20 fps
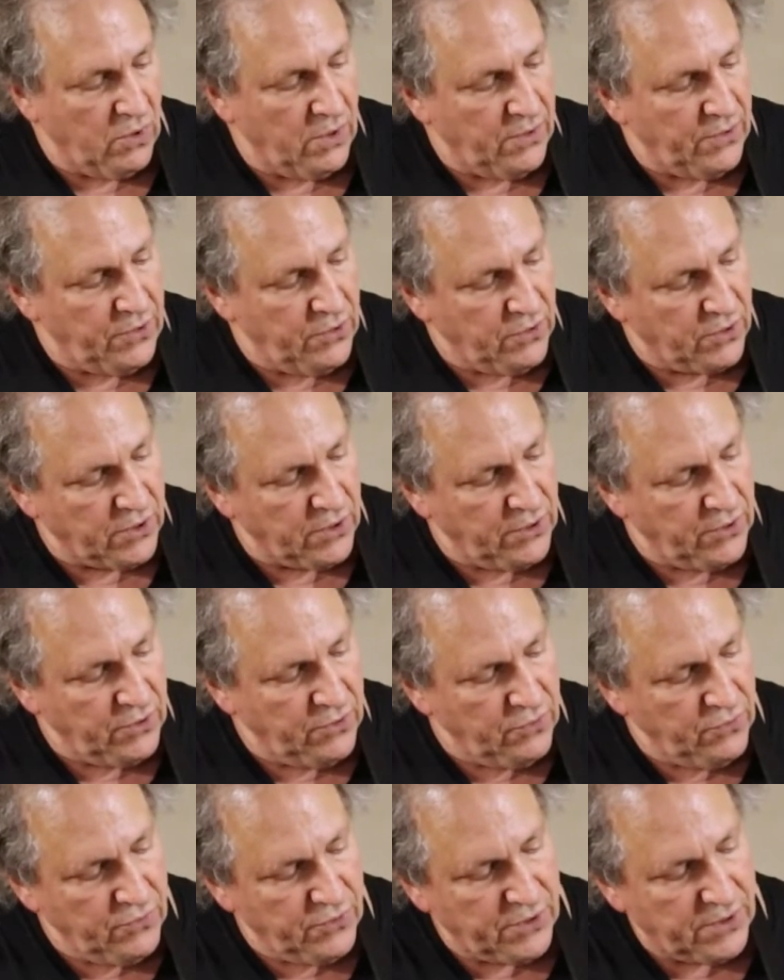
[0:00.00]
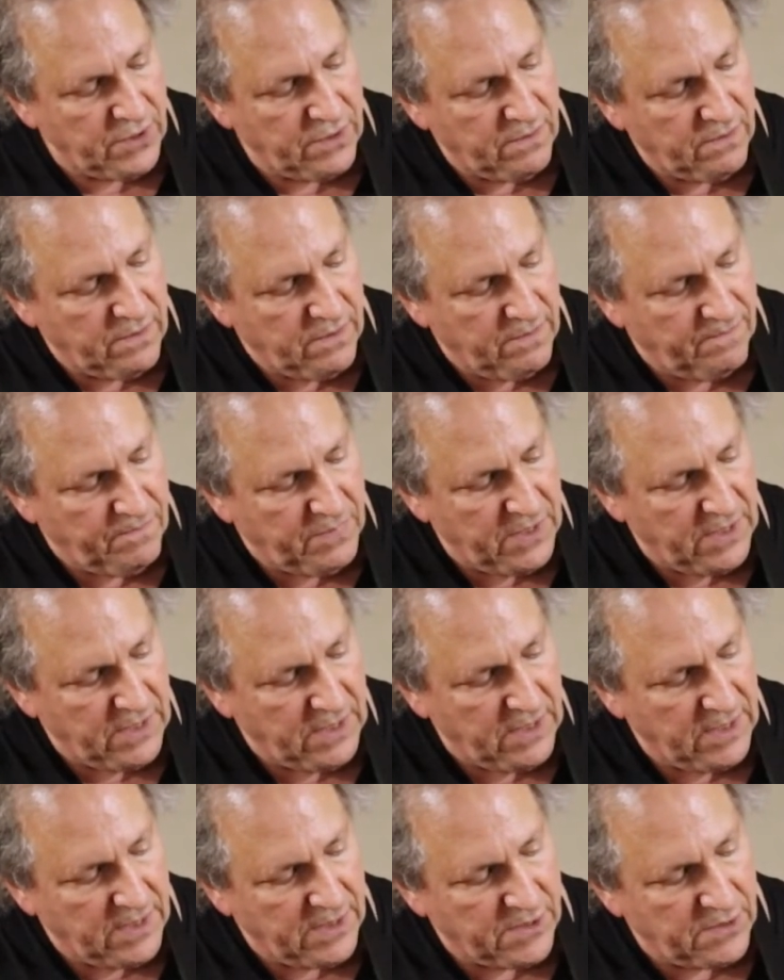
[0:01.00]
you can use the
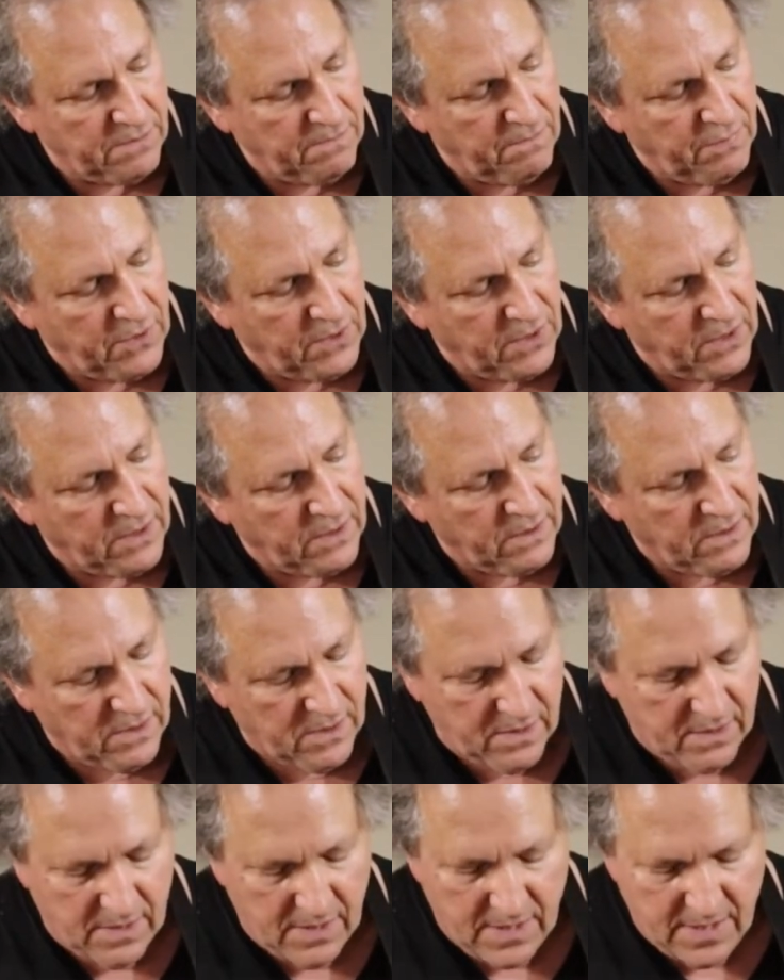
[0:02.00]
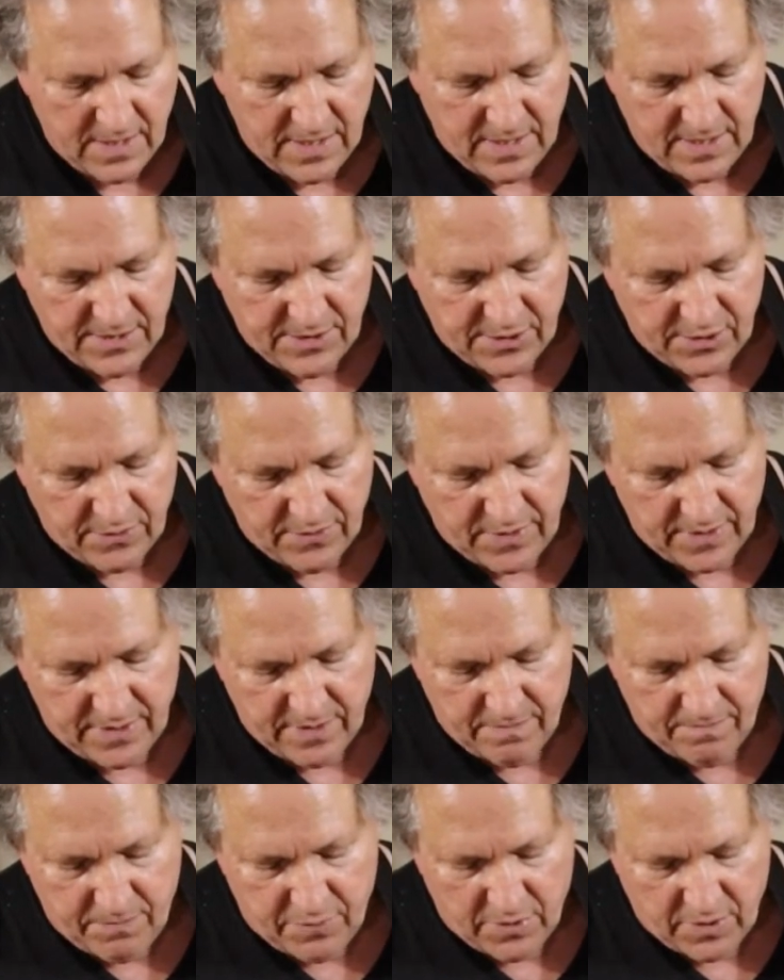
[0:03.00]
pinky as a bar so that
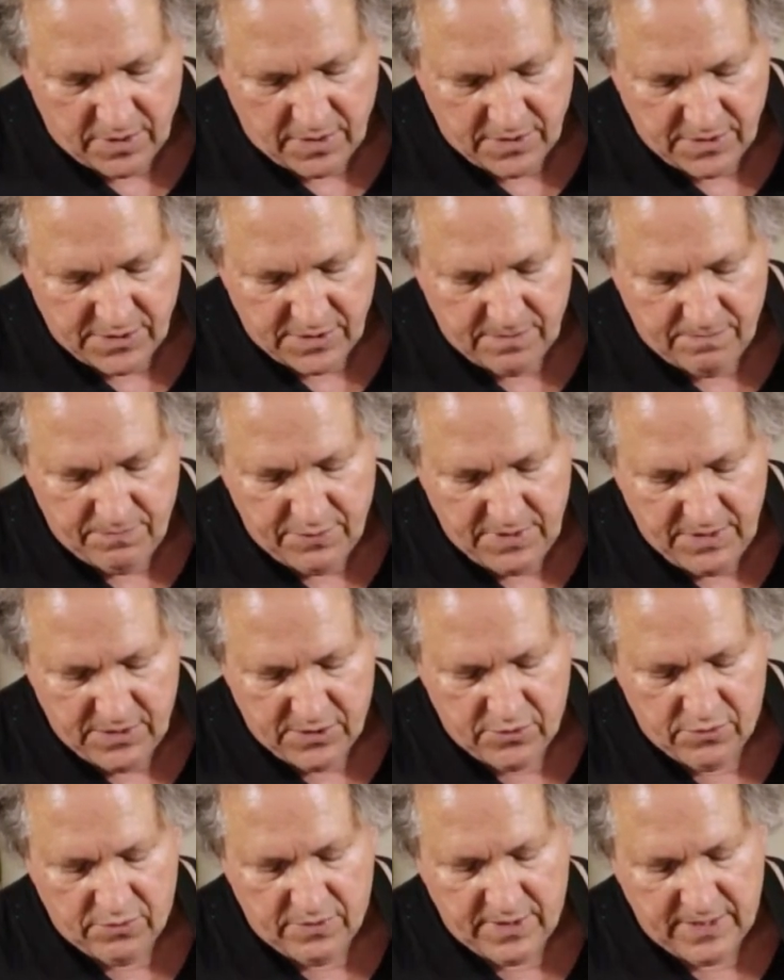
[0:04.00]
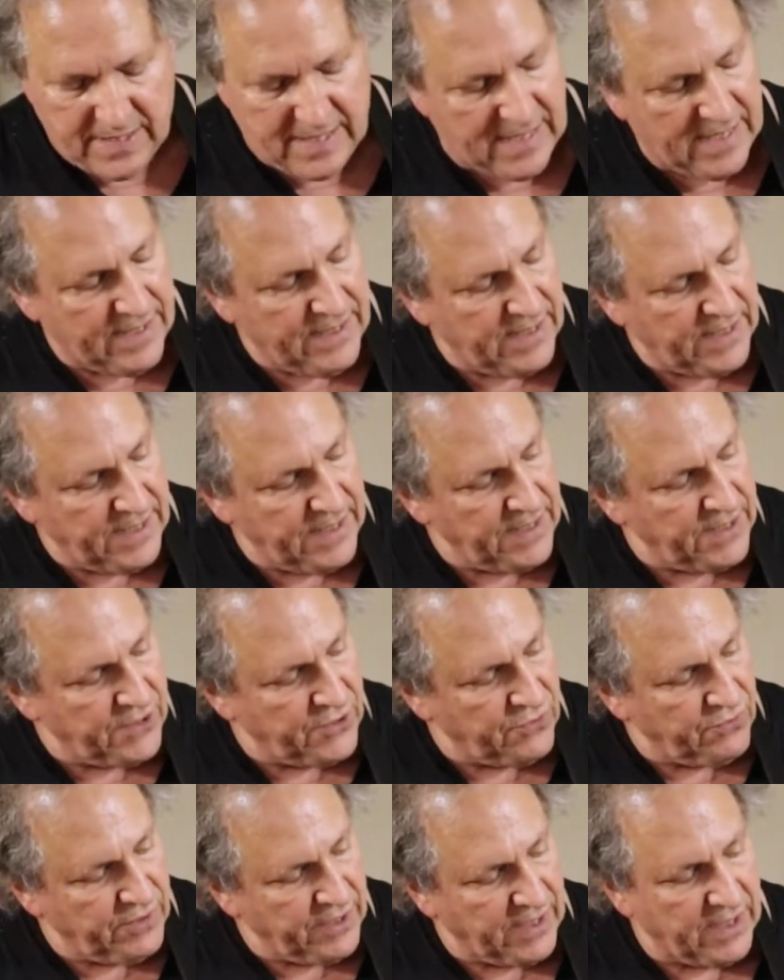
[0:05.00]
it bars the B string and the E
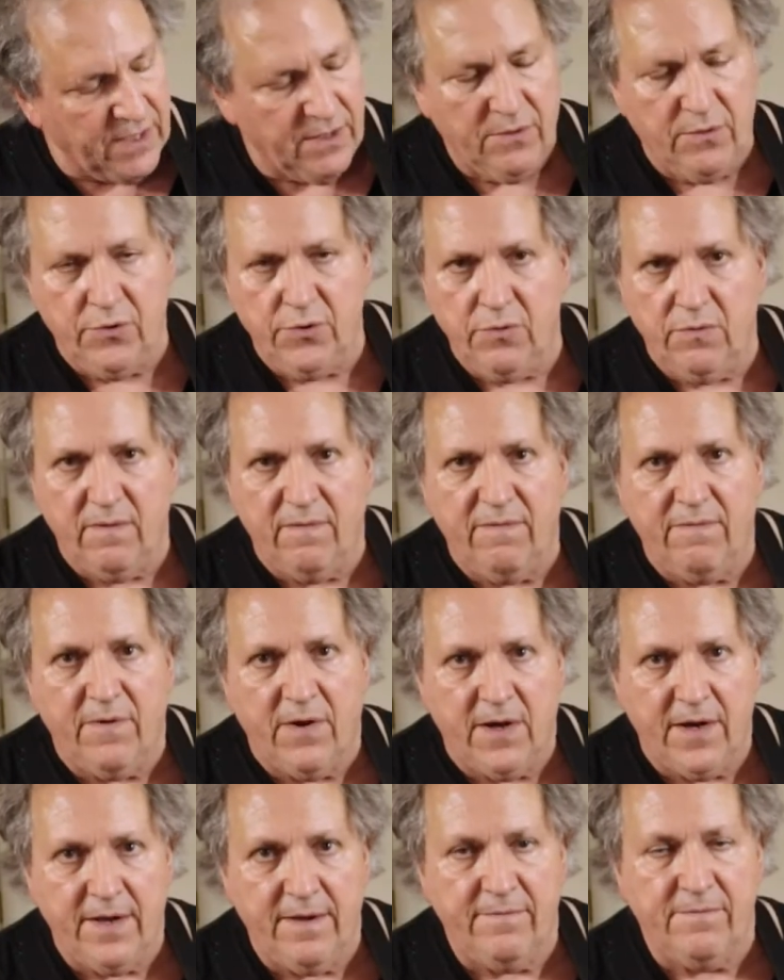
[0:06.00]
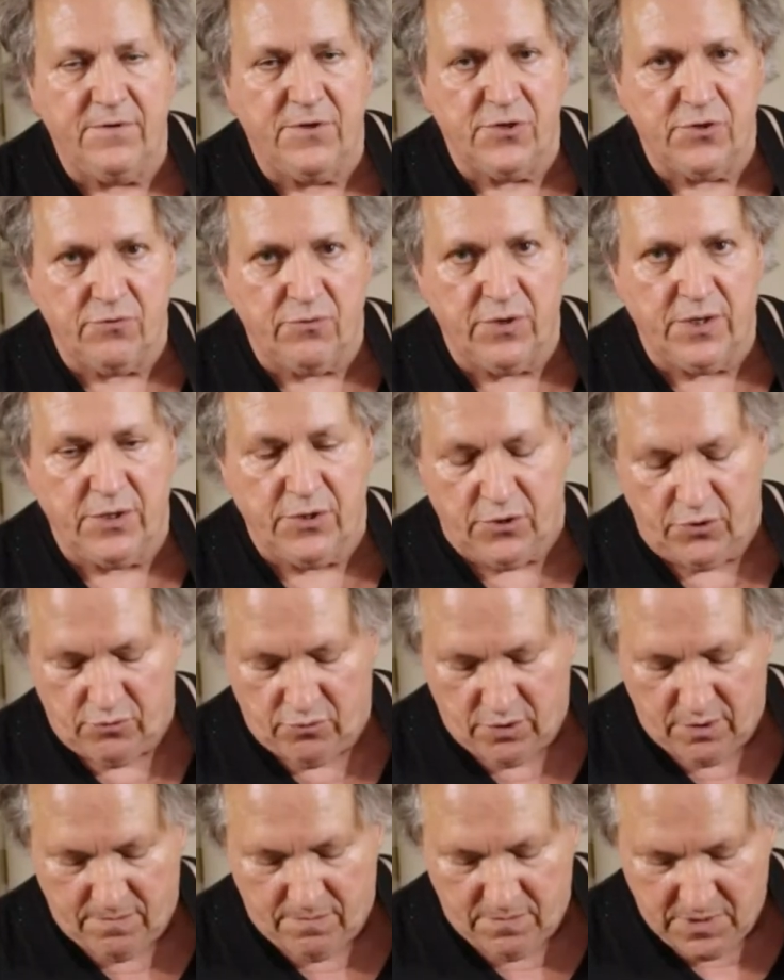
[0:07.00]
string, and do a 5-string
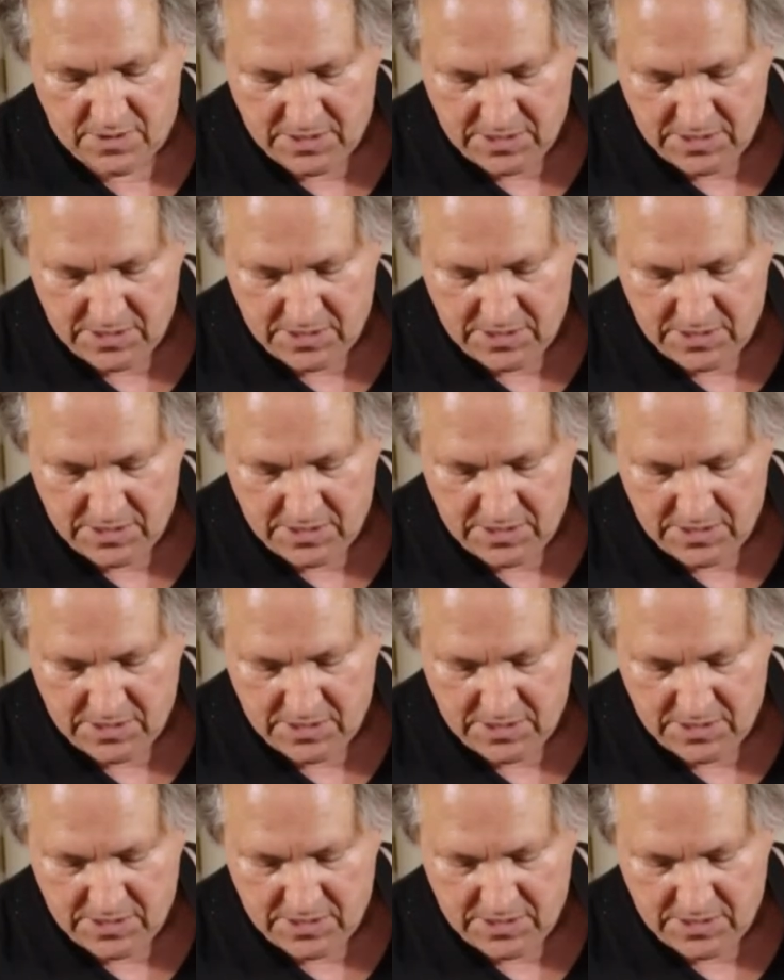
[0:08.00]
strum.